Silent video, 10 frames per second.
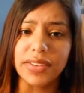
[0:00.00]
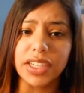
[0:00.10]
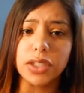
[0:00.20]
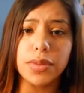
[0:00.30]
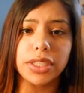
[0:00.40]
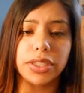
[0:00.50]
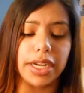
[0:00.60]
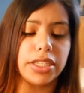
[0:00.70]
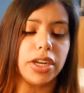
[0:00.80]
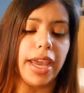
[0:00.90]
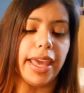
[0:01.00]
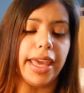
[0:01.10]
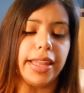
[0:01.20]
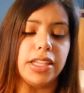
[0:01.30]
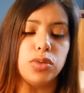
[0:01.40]
facial moisturizer,
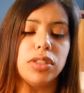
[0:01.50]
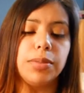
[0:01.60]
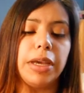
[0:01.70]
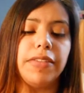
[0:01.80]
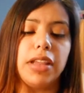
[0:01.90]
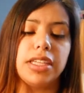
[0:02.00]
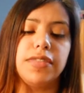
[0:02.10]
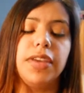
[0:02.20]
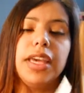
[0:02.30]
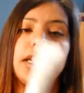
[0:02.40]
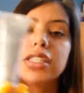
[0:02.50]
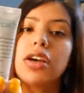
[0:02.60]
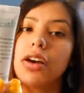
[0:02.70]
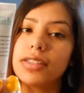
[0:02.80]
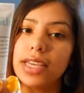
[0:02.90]
and this one's by Philosophy, and it's
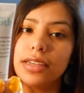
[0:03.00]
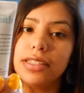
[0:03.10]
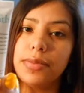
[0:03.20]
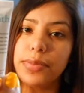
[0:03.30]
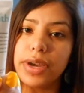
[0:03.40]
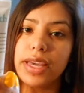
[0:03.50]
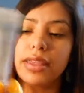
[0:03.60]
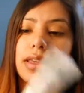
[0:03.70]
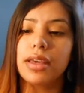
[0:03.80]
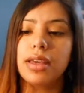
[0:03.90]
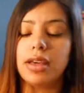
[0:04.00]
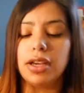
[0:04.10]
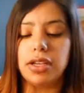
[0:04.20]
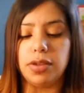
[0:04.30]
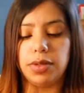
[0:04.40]
called Take a Deep Breath.
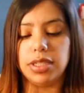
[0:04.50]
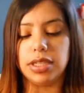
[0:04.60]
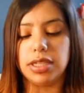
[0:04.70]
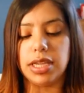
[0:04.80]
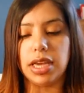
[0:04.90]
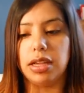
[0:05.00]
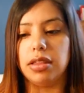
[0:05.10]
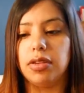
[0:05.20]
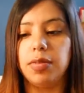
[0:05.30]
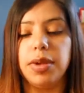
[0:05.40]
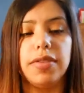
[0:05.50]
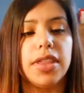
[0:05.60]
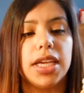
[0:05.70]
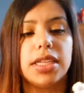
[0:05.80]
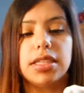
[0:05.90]
So we're just going to take a little bit of
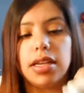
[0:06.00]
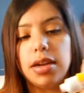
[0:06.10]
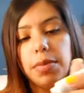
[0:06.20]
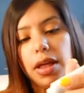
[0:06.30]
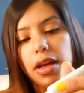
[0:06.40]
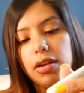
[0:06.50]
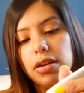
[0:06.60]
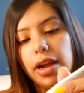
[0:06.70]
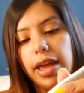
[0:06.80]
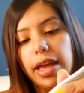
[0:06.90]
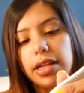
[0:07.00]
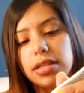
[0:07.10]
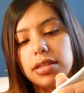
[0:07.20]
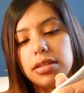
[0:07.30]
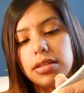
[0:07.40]
this and apply it on our
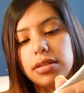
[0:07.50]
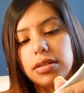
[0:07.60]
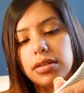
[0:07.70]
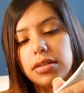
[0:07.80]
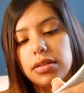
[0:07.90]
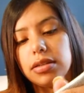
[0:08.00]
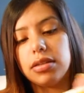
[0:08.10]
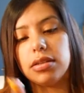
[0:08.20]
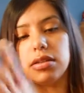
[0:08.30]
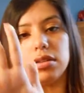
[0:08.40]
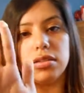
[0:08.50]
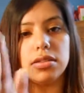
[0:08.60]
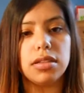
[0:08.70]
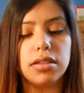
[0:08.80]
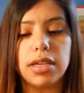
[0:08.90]
hands,
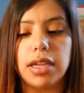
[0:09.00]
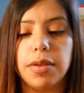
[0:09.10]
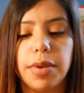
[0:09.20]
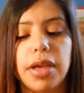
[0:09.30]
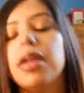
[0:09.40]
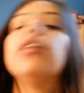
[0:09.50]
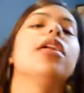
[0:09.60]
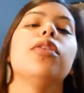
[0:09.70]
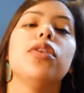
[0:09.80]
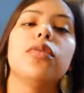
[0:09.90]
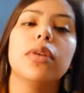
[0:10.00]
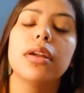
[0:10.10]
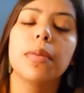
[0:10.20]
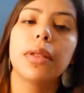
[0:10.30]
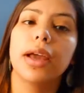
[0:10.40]
a little tiny bit, and you don't want
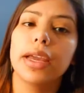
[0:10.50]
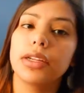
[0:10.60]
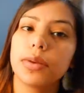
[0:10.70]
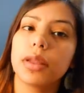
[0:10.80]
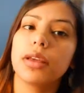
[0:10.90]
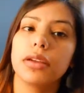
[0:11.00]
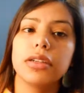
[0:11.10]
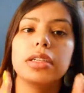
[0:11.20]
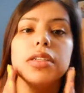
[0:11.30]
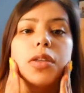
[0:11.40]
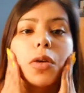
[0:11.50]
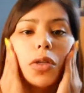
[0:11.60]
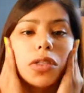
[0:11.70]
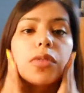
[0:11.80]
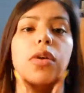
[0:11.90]
to apply it directly on your T-zone.
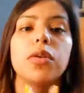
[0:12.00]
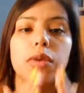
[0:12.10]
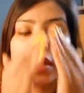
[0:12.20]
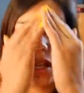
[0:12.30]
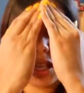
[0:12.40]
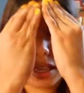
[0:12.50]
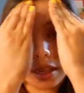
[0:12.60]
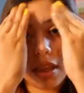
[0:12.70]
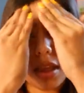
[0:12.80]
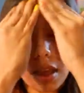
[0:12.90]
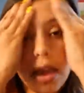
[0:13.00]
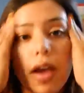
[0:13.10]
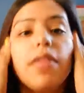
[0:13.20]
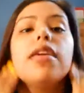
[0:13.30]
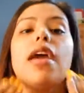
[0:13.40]
You just want to work it
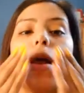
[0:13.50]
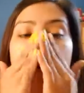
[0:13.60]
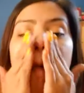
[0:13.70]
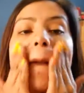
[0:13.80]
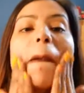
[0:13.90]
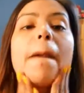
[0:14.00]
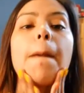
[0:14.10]
on the outer